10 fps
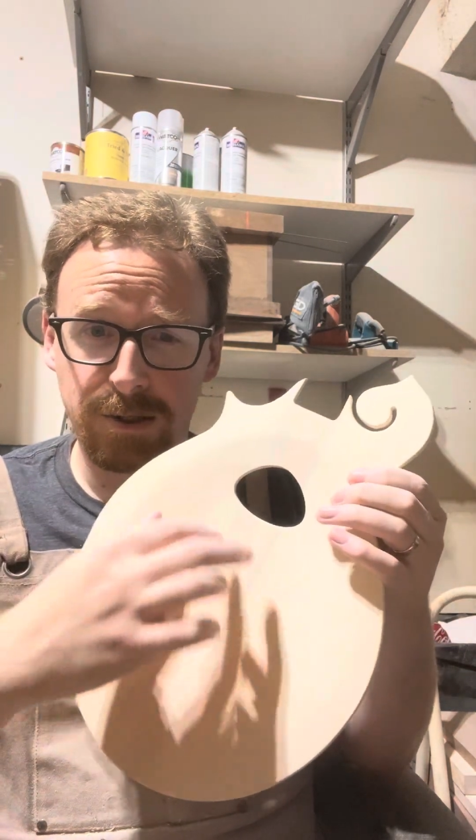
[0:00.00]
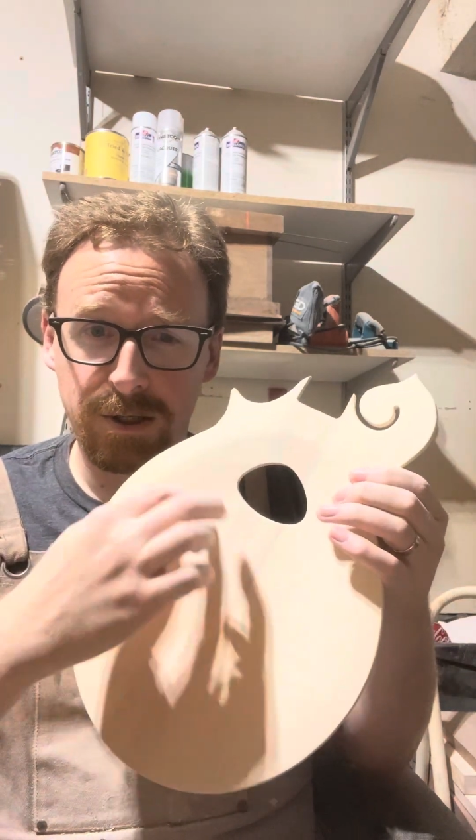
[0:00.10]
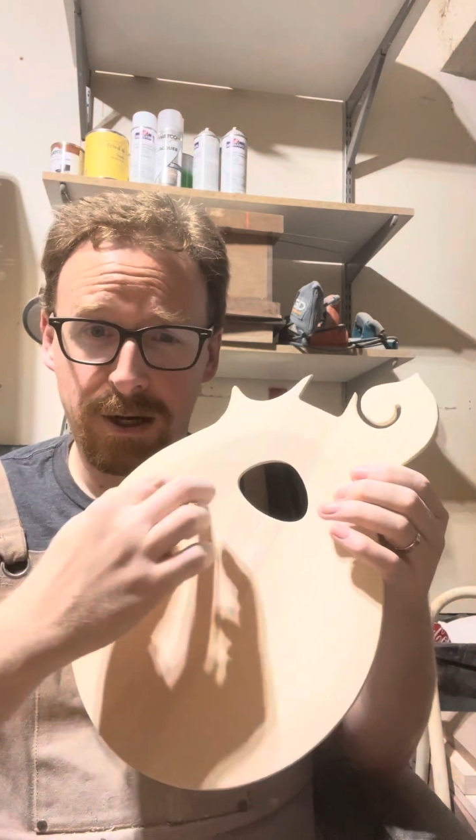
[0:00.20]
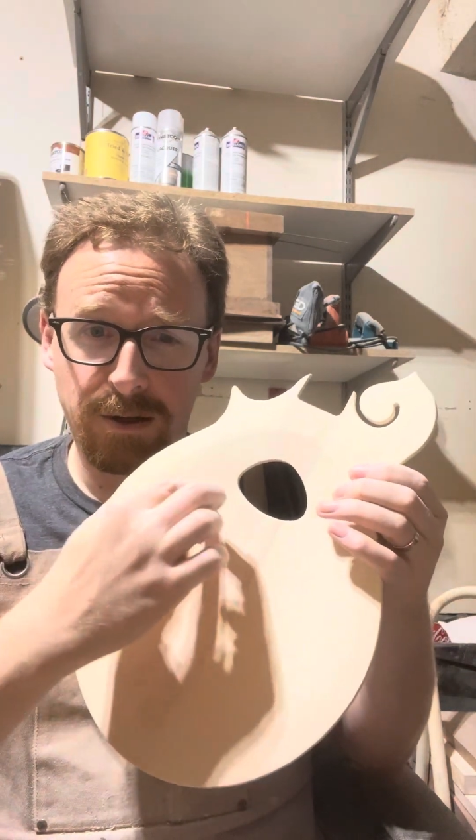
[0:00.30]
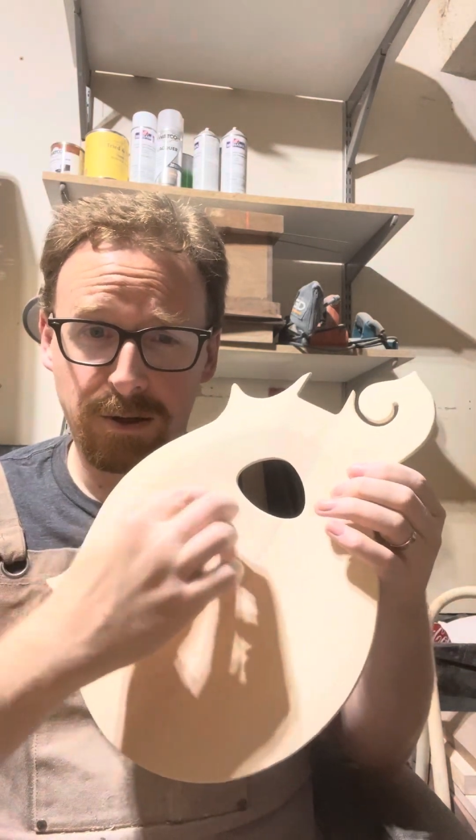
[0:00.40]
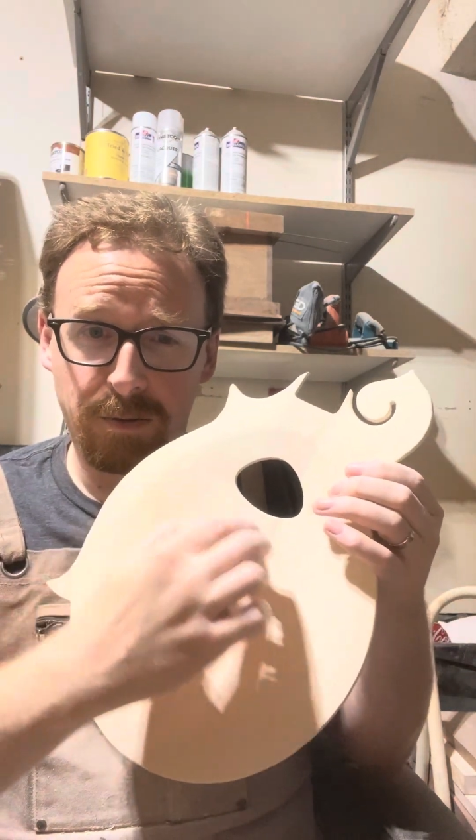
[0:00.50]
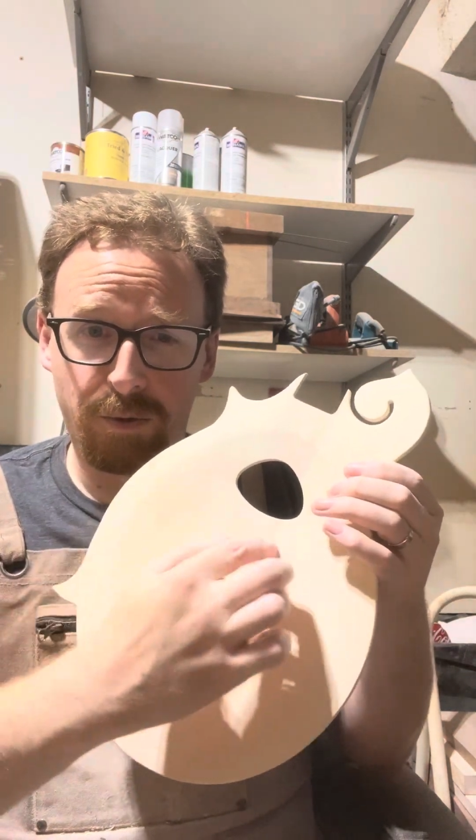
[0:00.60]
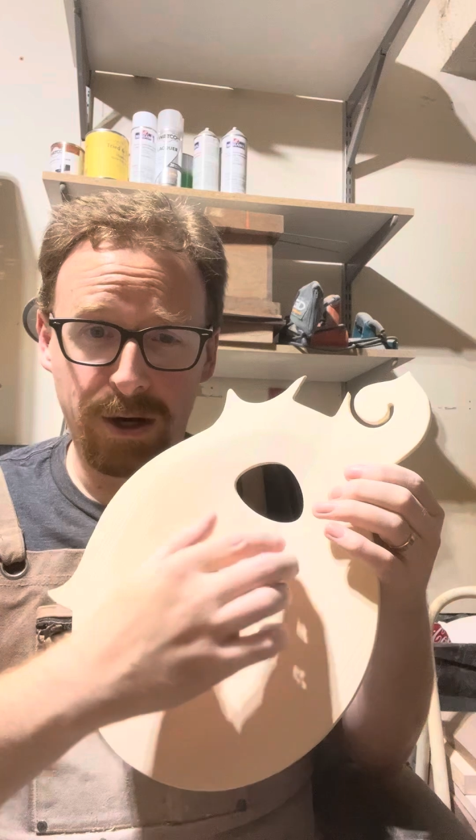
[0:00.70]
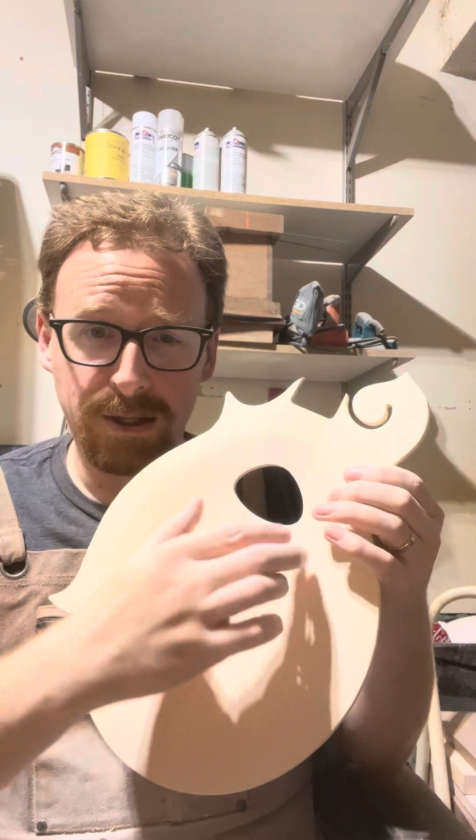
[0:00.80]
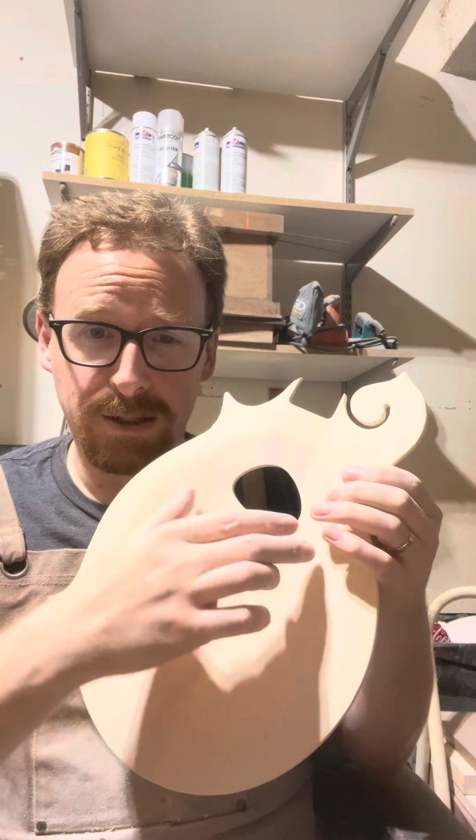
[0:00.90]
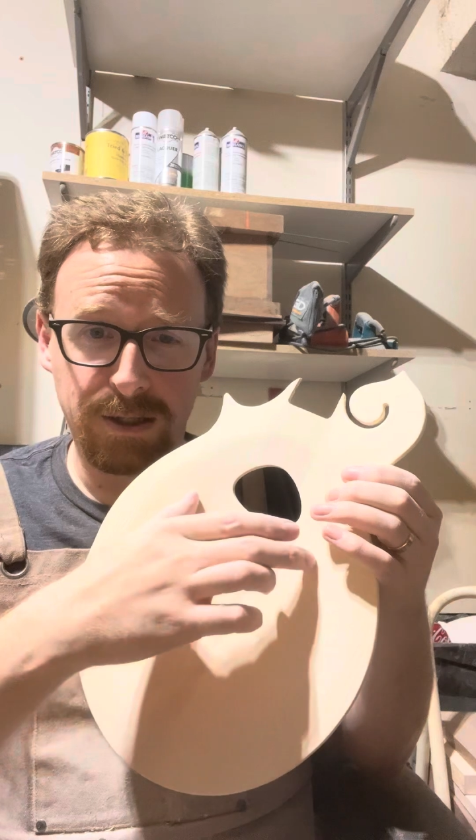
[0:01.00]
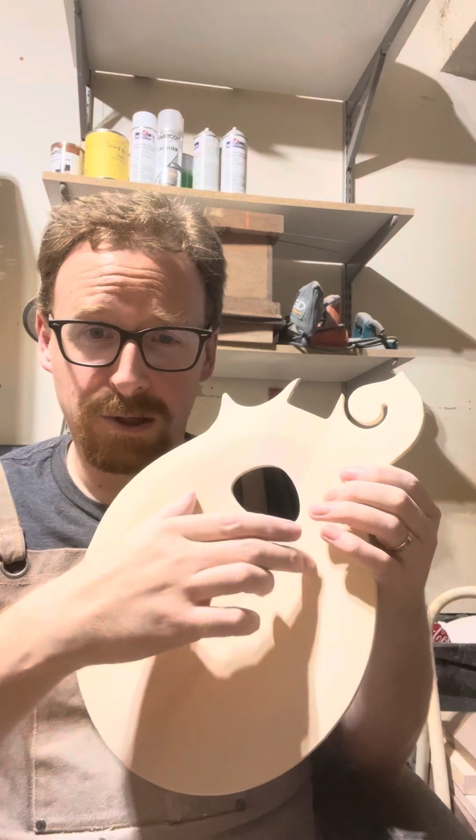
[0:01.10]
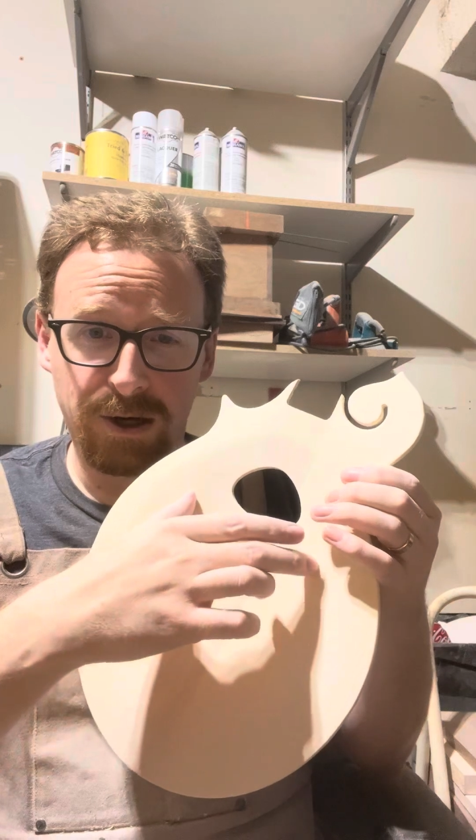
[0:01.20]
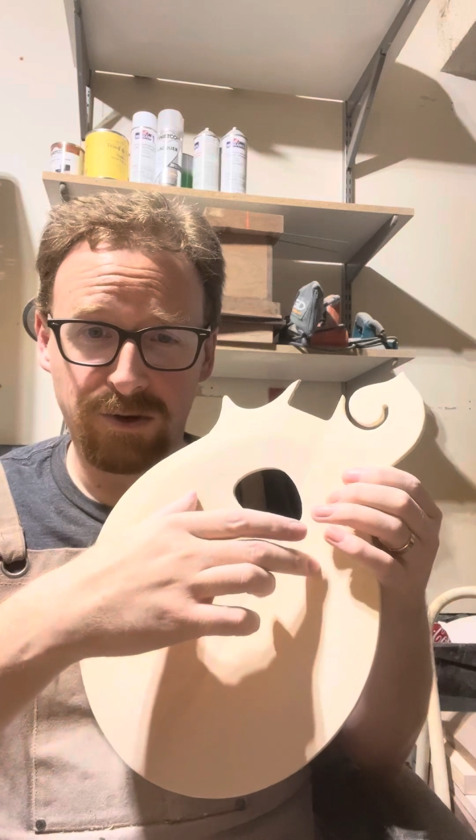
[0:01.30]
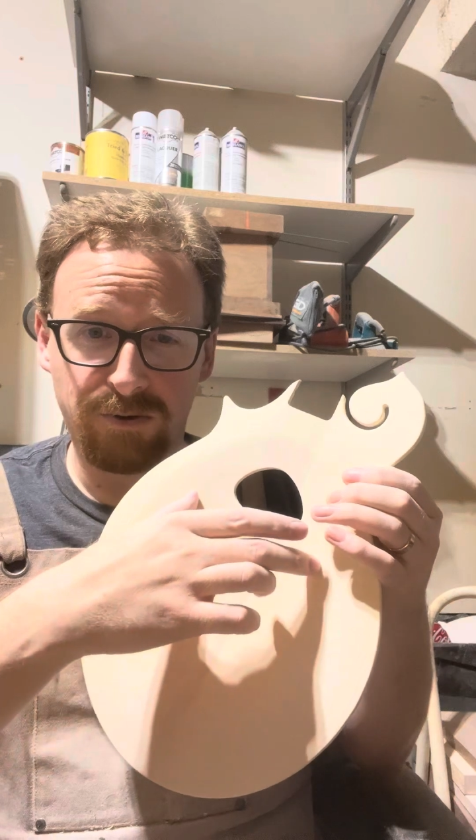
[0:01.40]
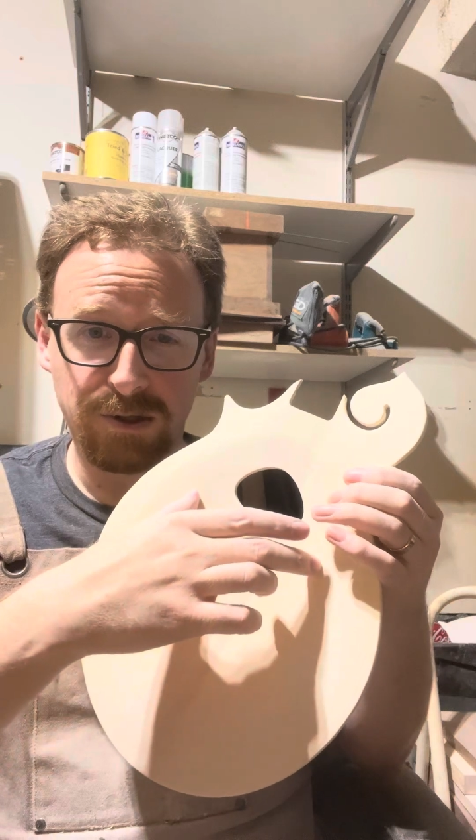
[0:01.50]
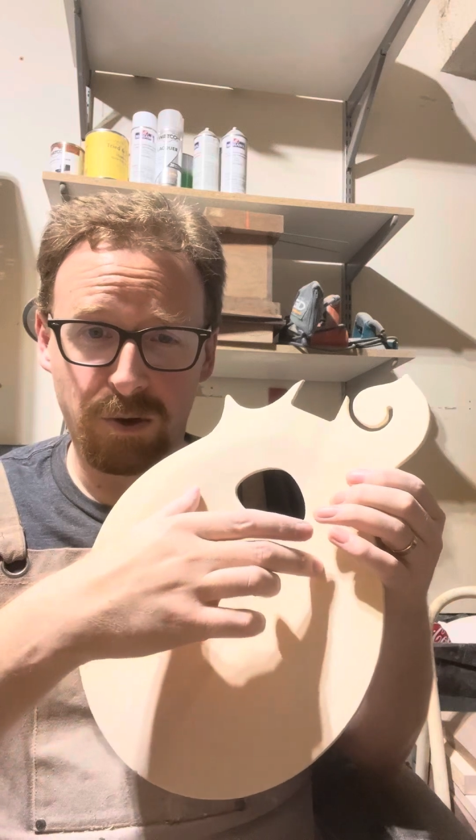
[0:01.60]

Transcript: and a little brace that transfers the